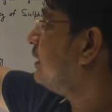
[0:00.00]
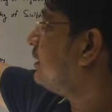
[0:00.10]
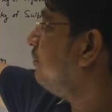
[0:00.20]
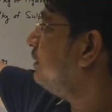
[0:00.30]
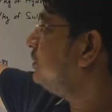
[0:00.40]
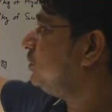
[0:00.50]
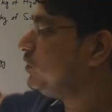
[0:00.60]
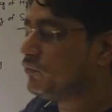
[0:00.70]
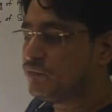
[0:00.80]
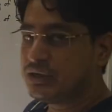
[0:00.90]
the
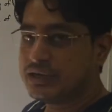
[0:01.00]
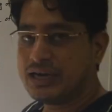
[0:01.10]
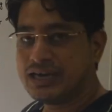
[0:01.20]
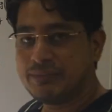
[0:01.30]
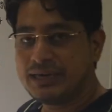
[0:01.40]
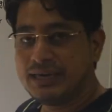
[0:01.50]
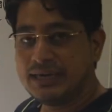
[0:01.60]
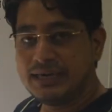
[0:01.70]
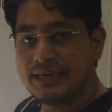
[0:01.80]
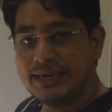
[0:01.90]
combustion of carbon
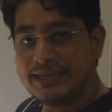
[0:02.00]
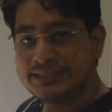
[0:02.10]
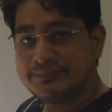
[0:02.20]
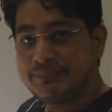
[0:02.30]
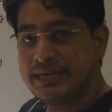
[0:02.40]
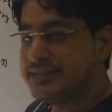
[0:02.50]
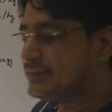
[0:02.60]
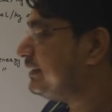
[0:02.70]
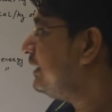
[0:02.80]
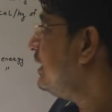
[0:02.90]
takes
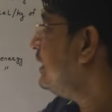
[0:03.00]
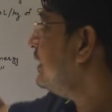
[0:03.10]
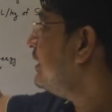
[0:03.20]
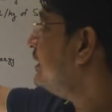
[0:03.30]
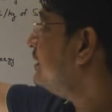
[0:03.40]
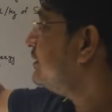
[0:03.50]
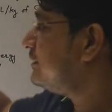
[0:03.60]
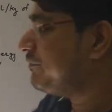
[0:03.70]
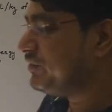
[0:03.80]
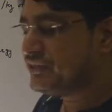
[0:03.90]
place in
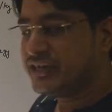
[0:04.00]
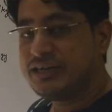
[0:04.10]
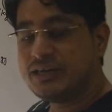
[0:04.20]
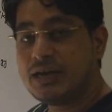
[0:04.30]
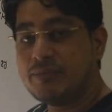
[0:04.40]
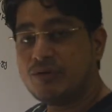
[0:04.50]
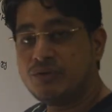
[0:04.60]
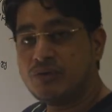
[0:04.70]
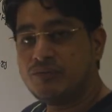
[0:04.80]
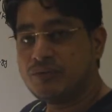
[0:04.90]
sufficient
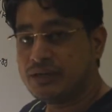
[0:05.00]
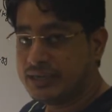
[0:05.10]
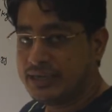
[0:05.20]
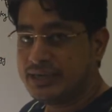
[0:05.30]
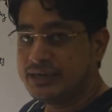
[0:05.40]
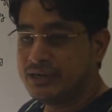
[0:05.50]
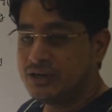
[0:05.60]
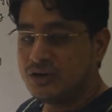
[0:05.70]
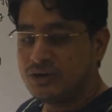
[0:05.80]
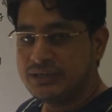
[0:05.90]
amount of
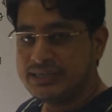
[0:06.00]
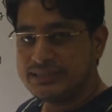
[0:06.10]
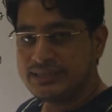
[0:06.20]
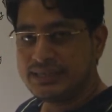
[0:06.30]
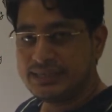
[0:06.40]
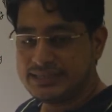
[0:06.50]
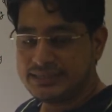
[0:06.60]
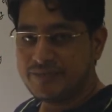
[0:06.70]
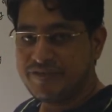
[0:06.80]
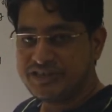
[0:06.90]
air, or you can say
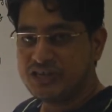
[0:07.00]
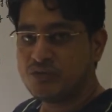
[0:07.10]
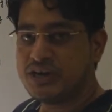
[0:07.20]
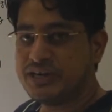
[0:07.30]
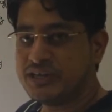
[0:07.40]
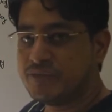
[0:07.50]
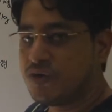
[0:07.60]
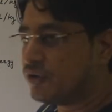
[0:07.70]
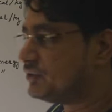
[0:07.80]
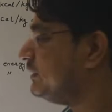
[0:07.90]
in sufficient quantity
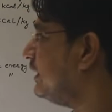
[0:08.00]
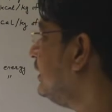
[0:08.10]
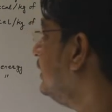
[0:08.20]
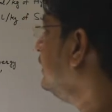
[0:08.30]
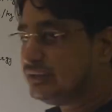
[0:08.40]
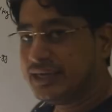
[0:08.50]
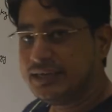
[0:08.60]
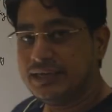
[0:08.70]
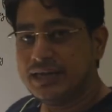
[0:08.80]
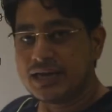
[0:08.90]
of oxygen,
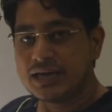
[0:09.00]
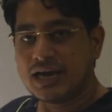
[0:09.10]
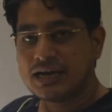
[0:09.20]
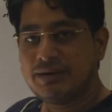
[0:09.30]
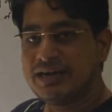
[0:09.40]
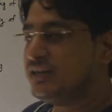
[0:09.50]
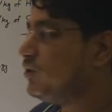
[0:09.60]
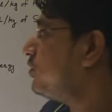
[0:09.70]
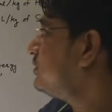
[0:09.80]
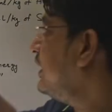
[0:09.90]
then carbon
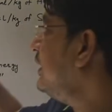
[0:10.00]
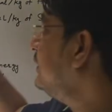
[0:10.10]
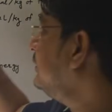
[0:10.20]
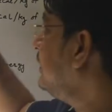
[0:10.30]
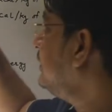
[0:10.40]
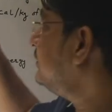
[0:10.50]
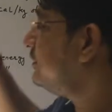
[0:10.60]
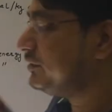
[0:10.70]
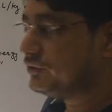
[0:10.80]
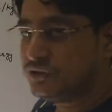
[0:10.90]
dioxide, that
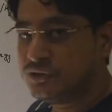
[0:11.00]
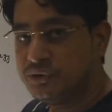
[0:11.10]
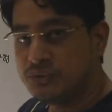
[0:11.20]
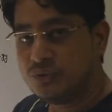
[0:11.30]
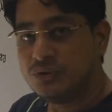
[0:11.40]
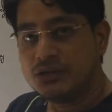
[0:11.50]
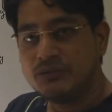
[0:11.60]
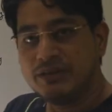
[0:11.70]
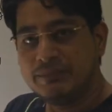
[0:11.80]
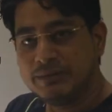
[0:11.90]
is CO2,
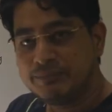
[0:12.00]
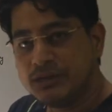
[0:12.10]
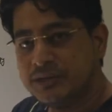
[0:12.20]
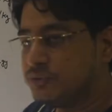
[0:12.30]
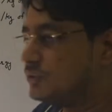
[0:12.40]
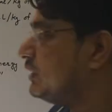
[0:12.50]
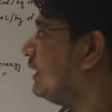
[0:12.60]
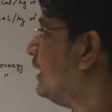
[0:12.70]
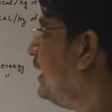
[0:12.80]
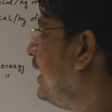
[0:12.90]
will be produced.
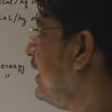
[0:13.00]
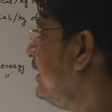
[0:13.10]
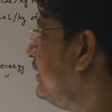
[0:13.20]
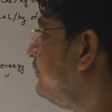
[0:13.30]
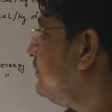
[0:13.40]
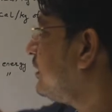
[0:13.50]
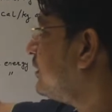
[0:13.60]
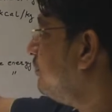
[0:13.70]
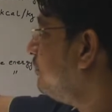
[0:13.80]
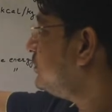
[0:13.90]
And if the
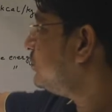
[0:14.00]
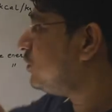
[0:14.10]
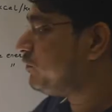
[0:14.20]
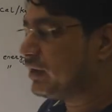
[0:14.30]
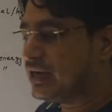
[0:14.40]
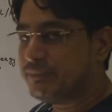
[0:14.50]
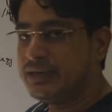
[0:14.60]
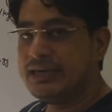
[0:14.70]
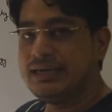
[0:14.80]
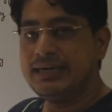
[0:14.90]
combustion of
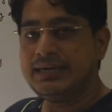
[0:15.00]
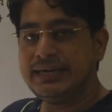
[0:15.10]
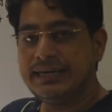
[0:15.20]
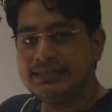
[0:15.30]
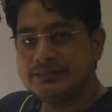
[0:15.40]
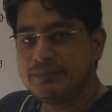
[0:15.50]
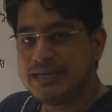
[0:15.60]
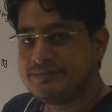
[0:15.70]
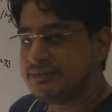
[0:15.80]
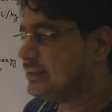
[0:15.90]
carbon takes
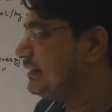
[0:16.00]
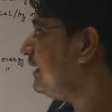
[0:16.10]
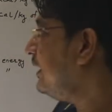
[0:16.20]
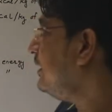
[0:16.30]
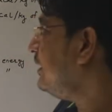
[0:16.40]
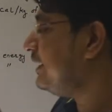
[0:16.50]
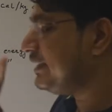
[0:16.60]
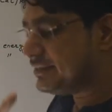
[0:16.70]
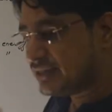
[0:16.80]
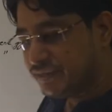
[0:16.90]
place in
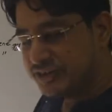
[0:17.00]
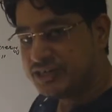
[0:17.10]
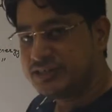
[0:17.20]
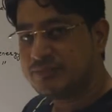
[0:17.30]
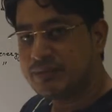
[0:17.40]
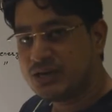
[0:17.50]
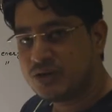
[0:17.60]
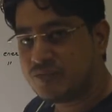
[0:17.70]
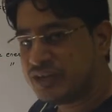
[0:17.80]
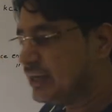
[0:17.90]
insufficient supply
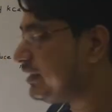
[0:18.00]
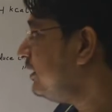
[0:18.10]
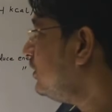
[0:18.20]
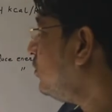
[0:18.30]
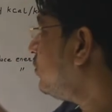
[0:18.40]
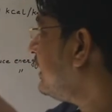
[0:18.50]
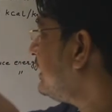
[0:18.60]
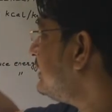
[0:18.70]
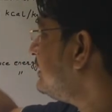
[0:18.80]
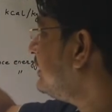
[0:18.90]
of air, or
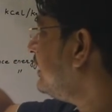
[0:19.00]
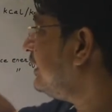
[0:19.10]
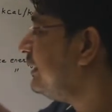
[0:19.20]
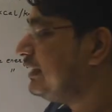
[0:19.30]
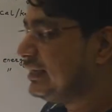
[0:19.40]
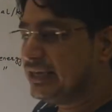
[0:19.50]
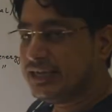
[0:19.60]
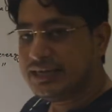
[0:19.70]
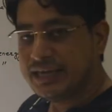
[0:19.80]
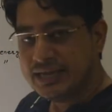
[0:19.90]
I can say
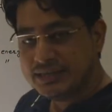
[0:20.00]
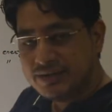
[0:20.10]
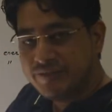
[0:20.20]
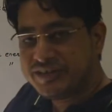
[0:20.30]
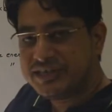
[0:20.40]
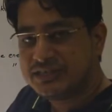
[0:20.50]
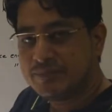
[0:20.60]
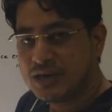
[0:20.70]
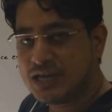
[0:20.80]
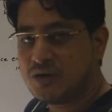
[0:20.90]
in insufficient
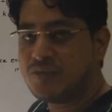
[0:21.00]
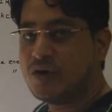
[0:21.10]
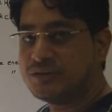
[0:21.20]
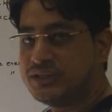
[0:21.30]
supply of